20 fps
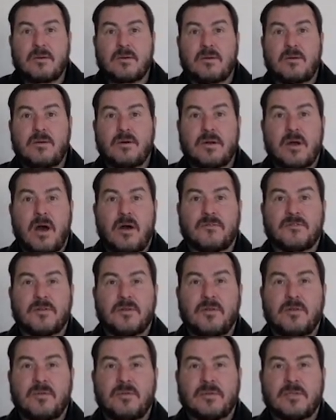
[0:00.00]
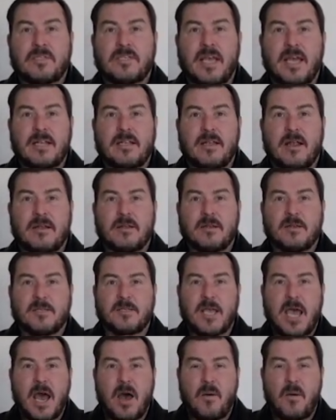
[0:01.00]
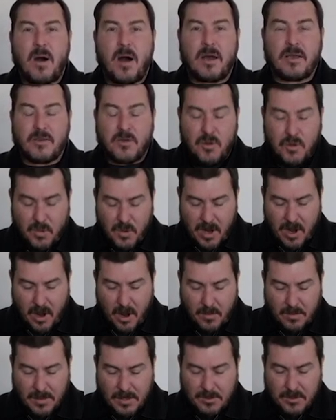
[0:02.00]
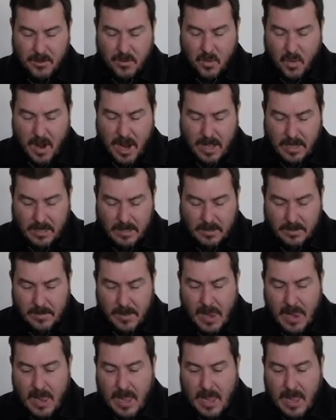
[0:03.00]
Good afternoon, Saitlanders. How are you? We hope that you're well.